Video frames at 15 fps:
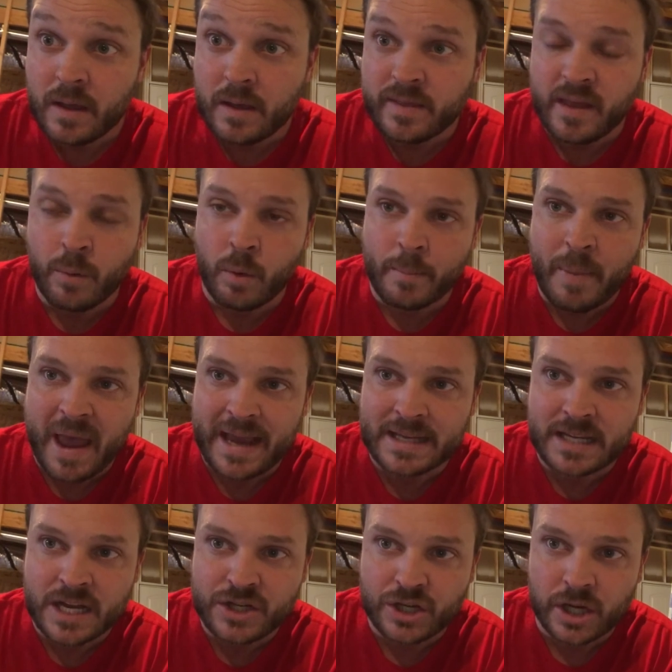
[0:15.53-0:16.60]
They weren't paying
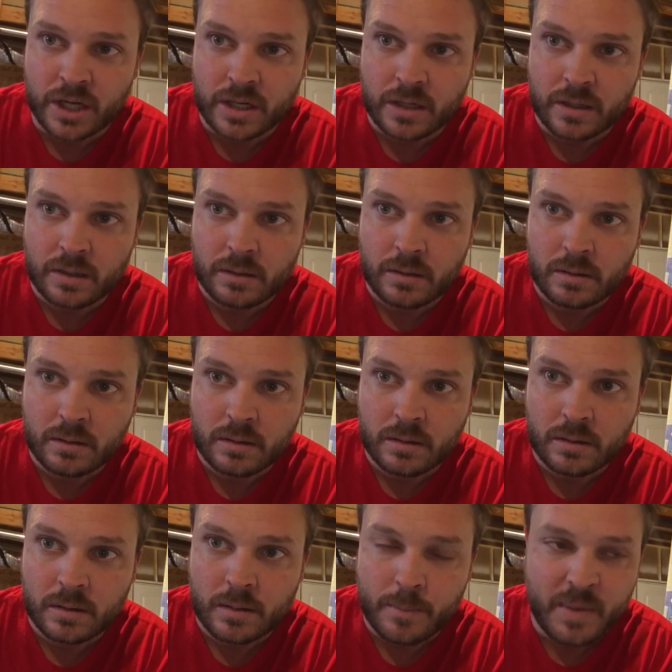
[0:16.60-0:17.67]
attention.
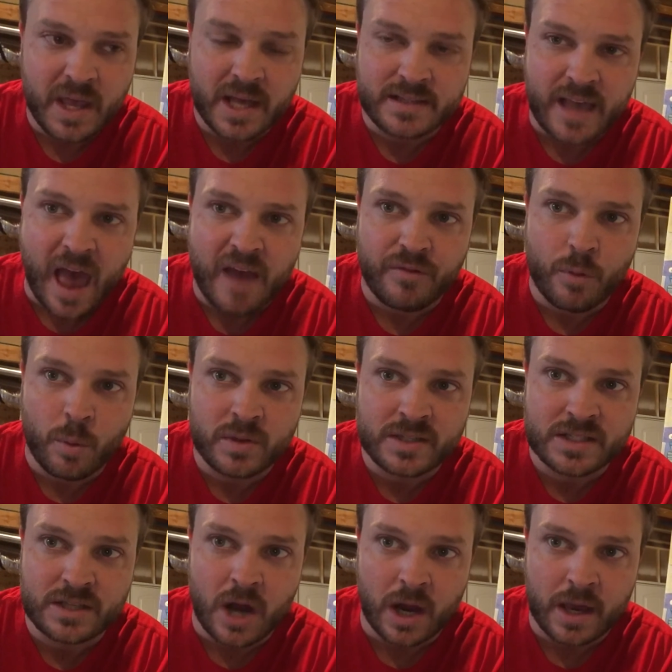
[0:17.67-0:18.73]
Because everyone's
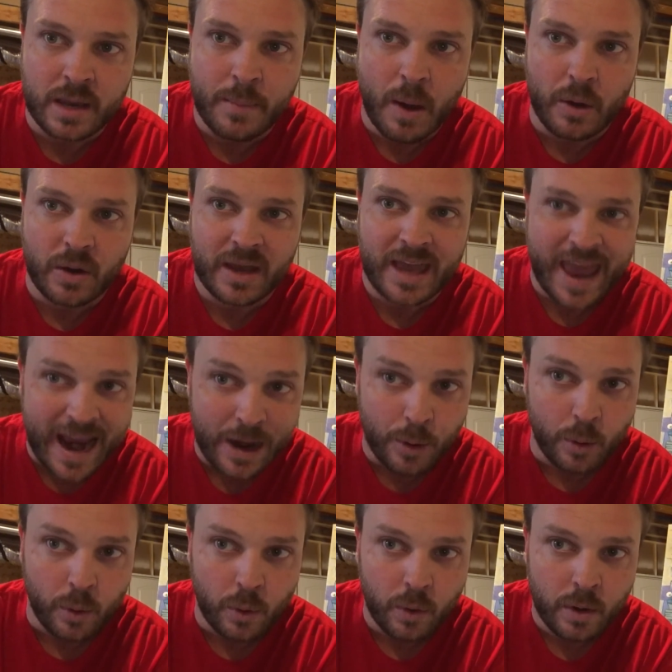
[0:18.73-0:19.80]
talking about
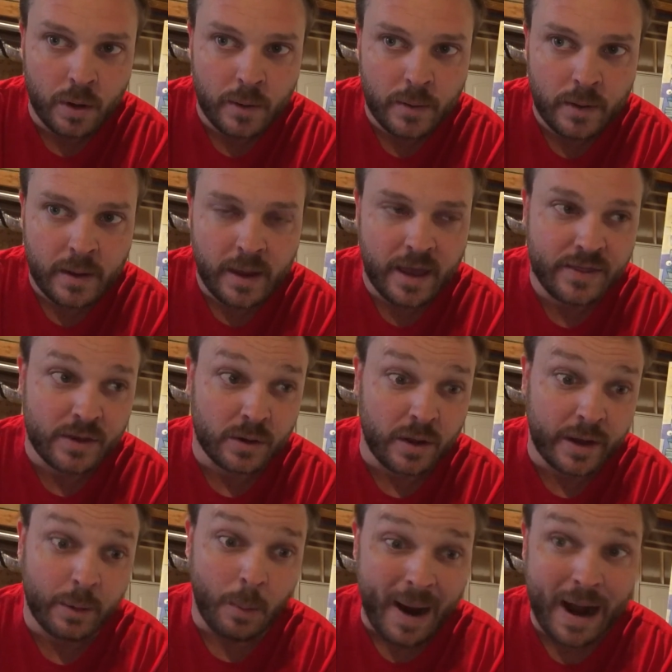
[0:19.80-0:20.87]
Carol. And they're
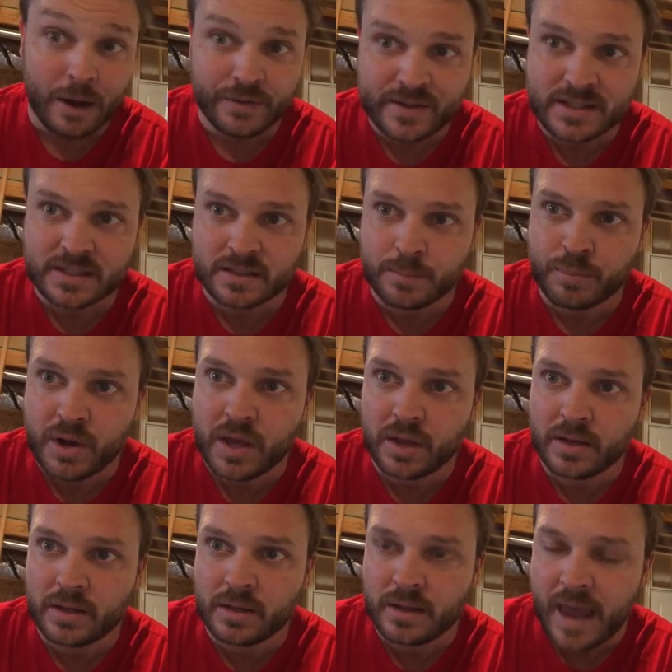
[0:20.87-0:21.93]
like, wow, this is a pretty
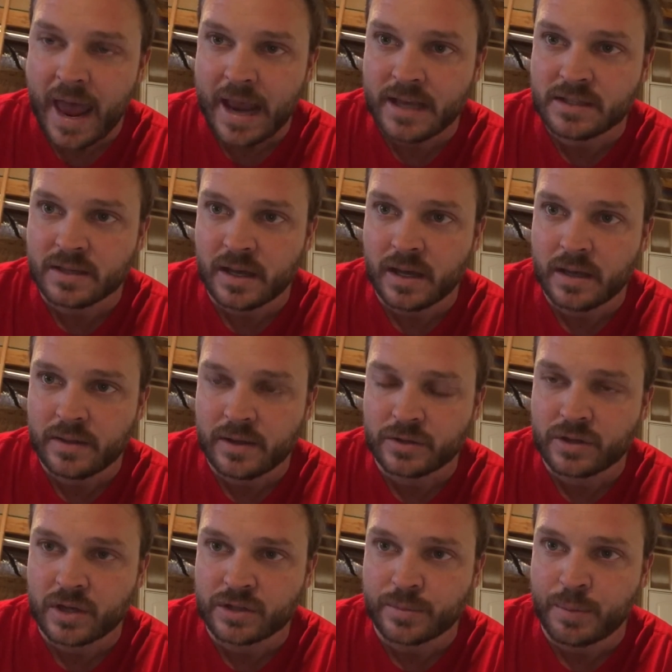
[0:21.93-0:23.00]
good case.
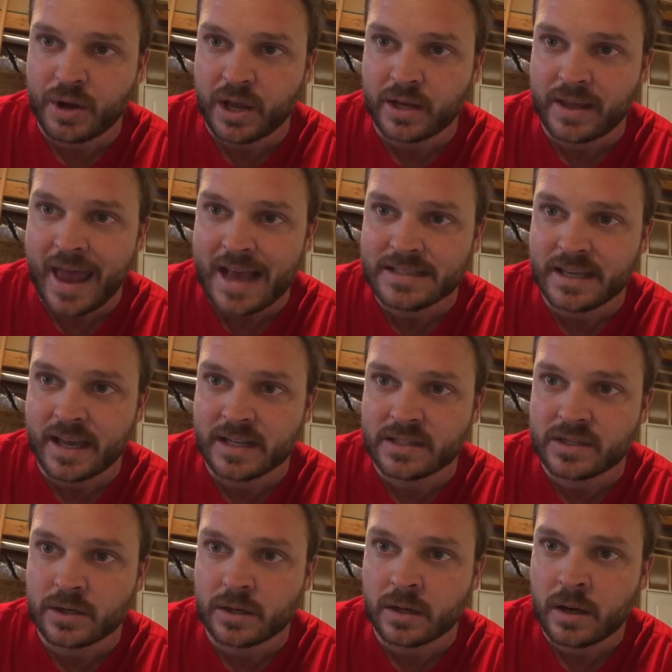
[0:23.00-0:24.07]
There's a pretty good case
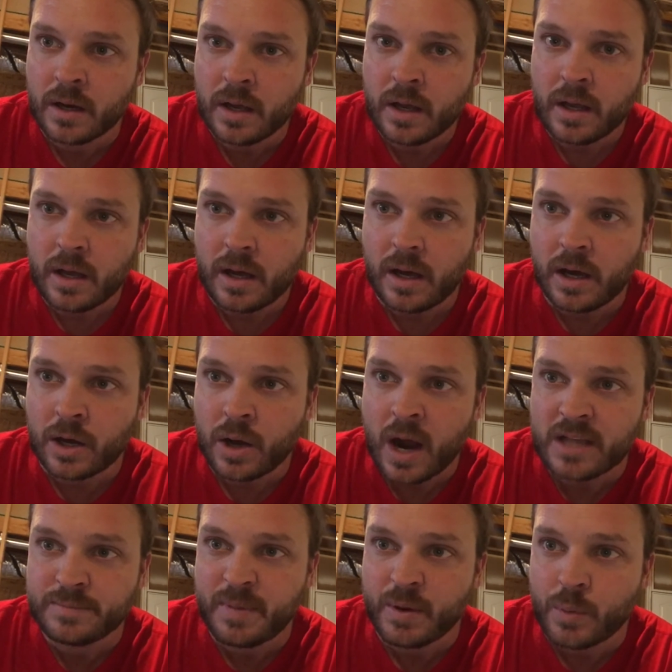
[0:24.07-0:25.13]
against her. Her
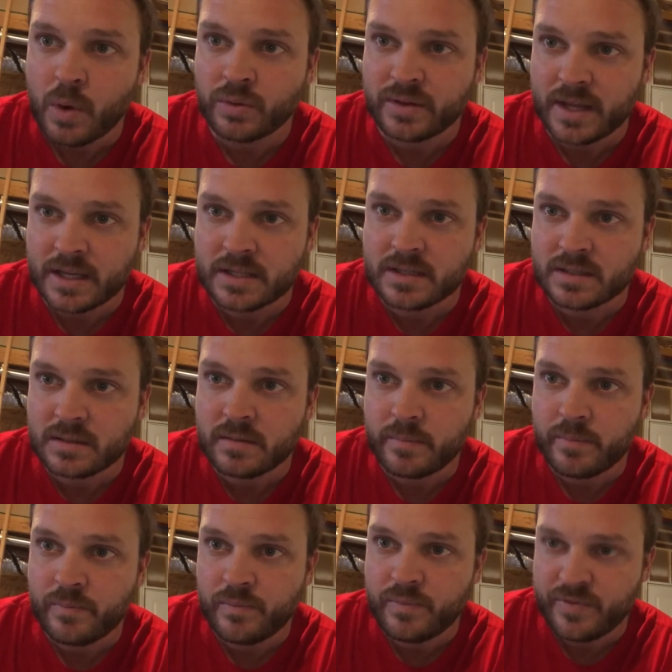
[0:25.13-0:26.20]
husband wrote this
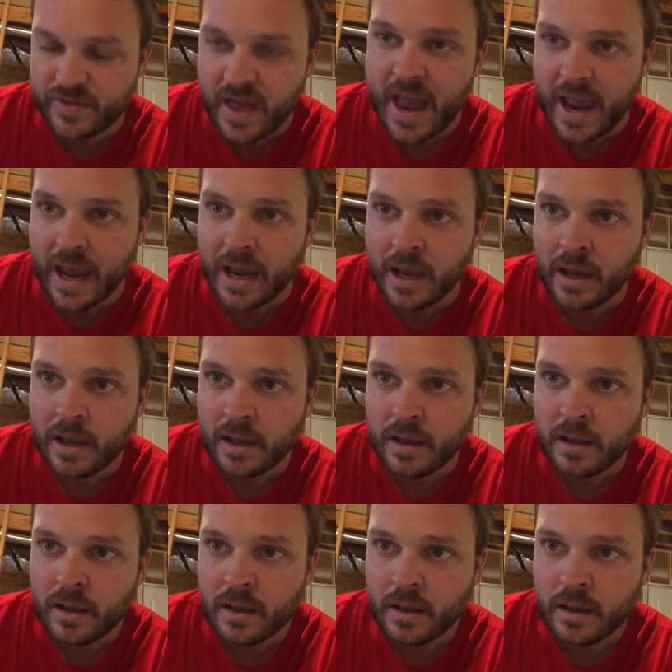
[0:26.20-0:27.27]
thing
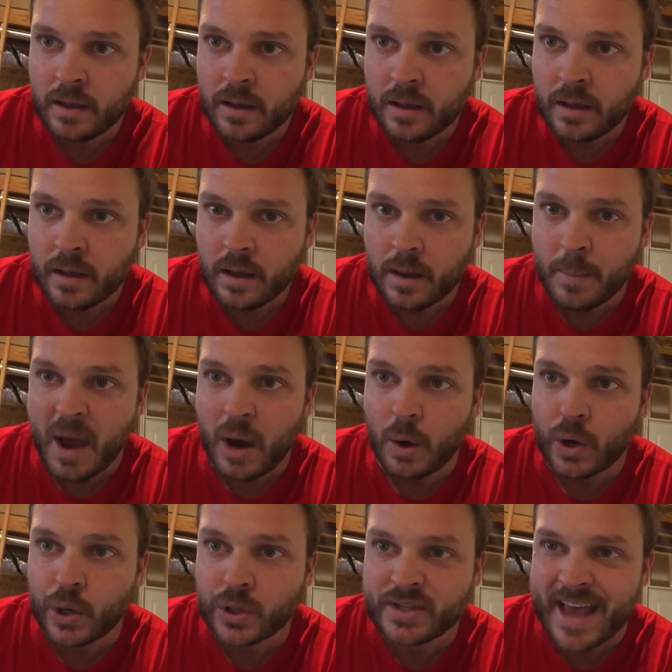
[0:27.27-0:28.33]
about
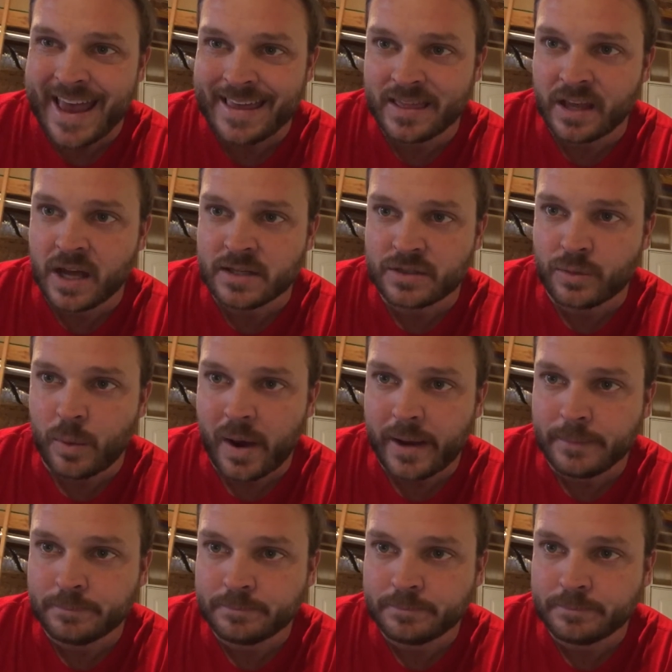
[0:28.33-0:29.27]
her taking the guns away.